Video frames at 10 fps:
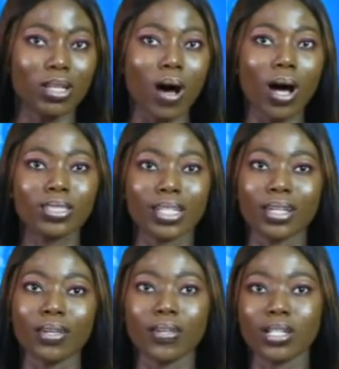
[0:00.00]

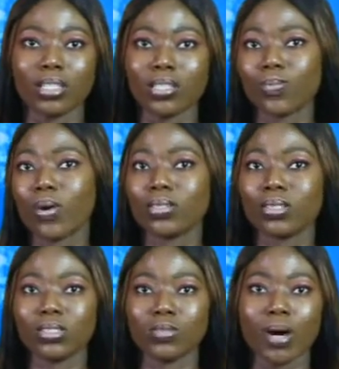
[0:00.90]
adding that despite the
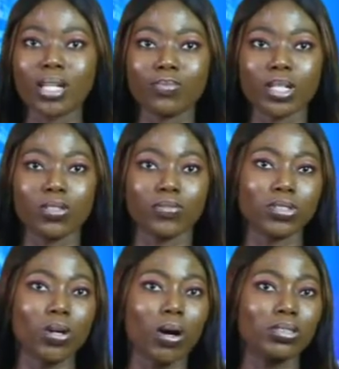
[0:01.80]
disbandment of
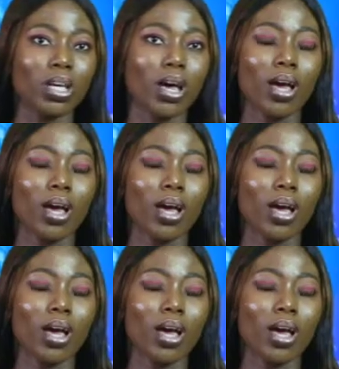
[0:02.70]
SARS